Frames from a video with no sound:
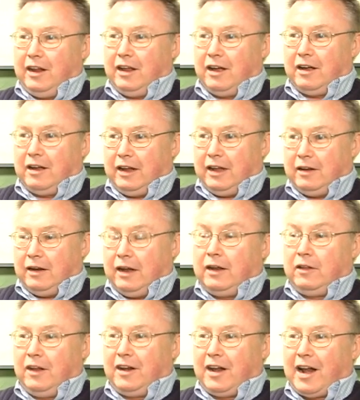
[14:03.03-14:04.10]
in
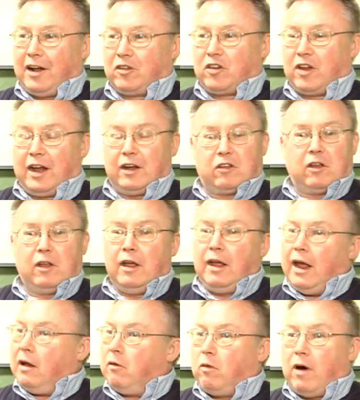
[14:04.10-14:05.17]
the United States.
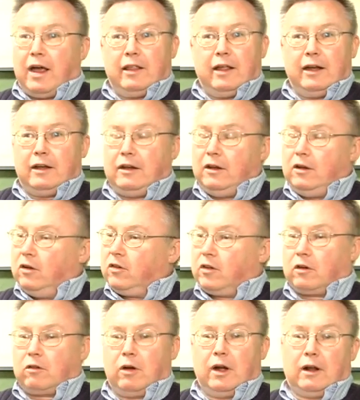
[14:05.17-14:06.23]
And why they use the
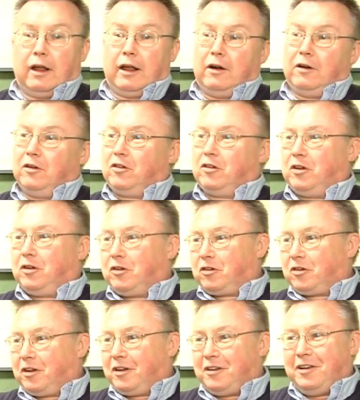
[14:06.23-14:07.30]
Greek letters is
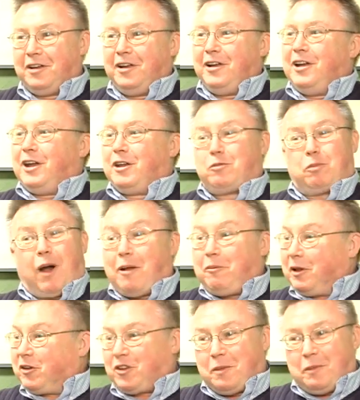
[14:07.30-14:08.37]
it's
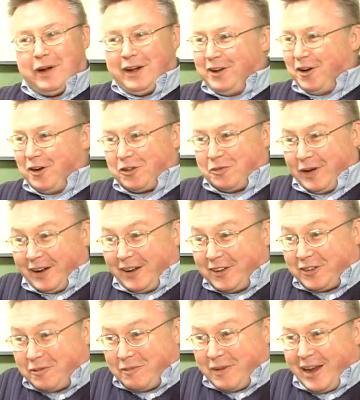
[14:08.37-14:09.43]
probably somebody knows, but it
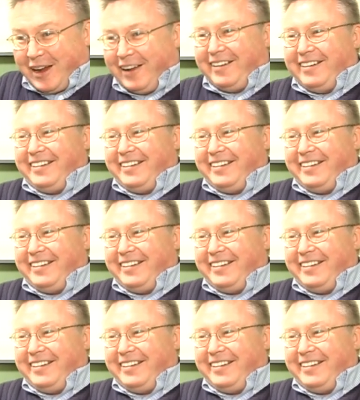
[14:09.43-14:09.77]
isn't me.